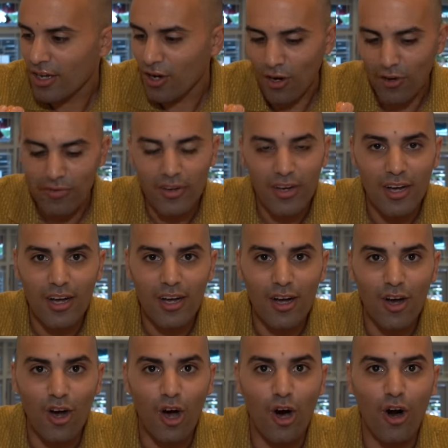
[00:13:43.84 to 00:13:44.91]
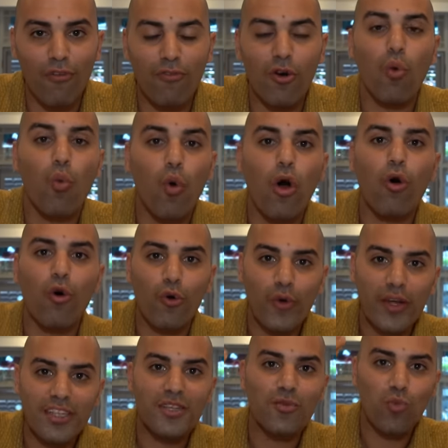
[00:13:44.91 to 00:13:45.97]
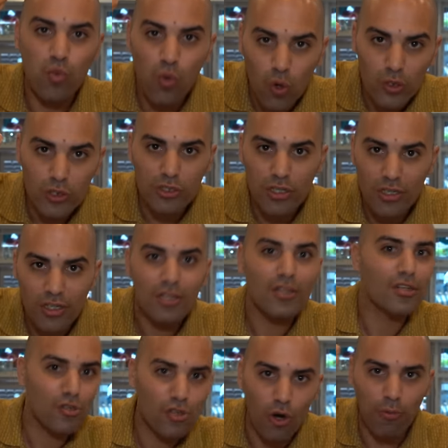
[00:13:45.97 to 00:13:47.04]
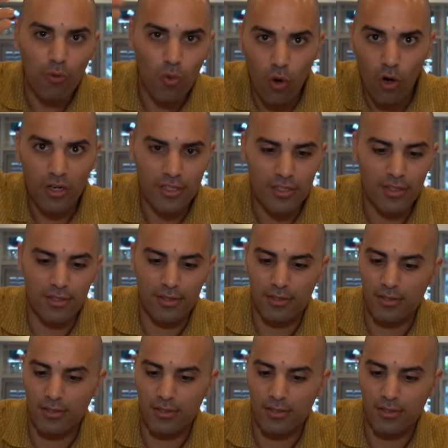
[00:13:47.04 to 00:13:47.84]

of what already was top quality.